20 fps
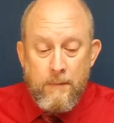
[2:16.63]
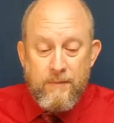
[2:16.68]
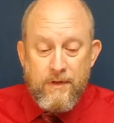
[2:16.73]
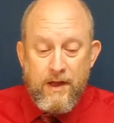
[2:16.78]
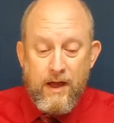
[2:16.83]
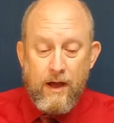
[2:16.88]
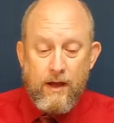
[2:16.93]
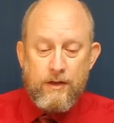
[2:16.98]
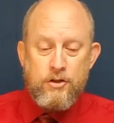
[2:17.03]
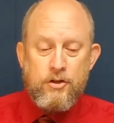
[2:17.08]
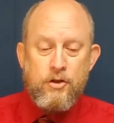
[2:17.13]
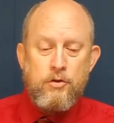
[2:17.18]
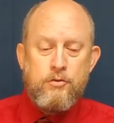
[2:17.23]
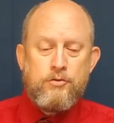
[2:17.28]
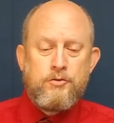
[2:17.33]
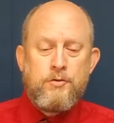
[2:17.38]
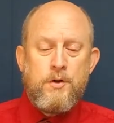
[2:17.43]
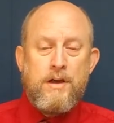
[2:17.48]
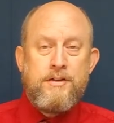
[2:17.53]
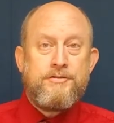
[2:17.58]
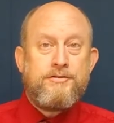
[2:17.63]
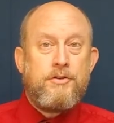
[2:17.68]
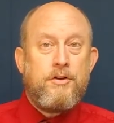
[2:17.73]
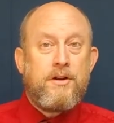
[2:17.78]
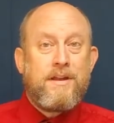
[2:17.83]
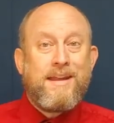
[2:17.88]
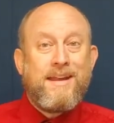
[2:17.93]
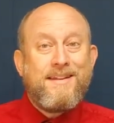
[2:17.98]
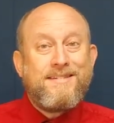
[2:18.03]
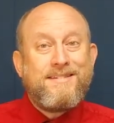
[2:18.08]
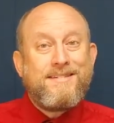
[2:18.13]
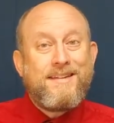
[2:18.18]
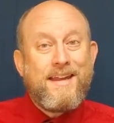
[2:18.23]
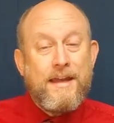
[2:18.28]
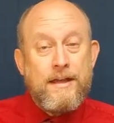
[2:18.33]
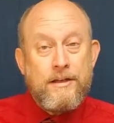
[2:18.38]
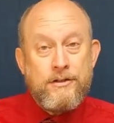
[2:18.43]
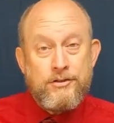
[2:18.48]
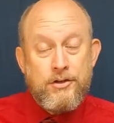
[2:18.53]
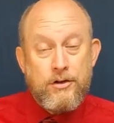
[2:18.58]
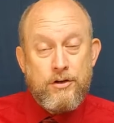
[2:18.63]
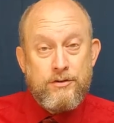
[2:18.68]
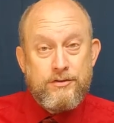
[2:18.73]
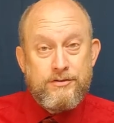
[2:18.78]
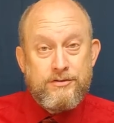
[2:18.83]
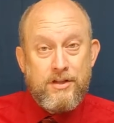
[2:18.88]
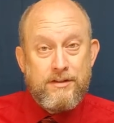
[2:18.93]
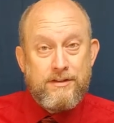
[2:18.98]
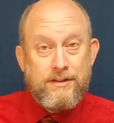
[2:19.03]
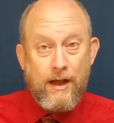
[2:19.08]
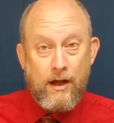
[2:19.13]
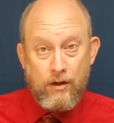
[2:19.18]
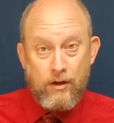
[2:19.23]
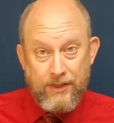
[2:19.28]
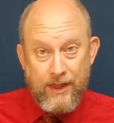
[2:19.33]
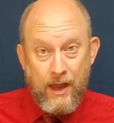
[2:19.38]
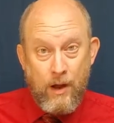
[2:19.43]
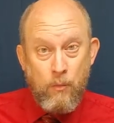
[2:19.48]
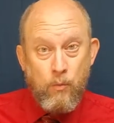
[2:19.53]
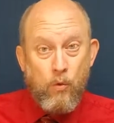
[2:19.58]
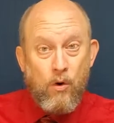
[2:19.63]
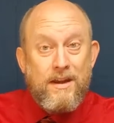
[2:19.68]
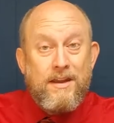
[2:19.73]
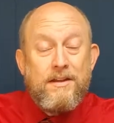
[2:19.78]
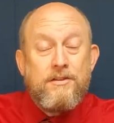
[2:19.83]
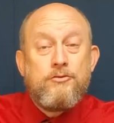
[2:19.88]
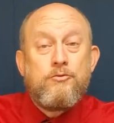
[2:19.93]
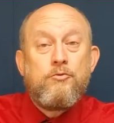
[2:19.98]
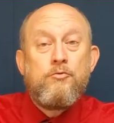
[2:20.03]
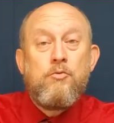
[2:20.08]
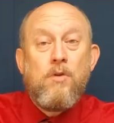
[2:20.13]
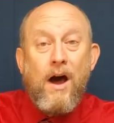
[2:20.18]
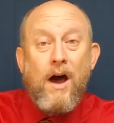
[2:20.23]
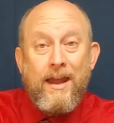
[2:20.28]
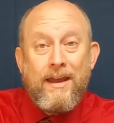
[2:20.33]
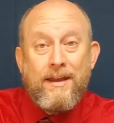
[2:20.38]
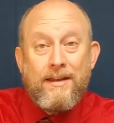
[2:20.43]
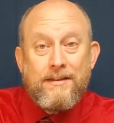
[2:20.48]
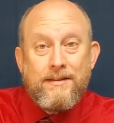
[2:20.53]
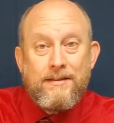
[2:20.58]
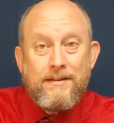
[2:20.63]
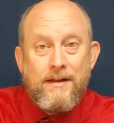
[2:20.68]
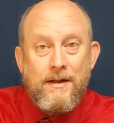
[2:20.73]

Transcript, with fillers: Now you trust your kids' teachers to tell them what is right.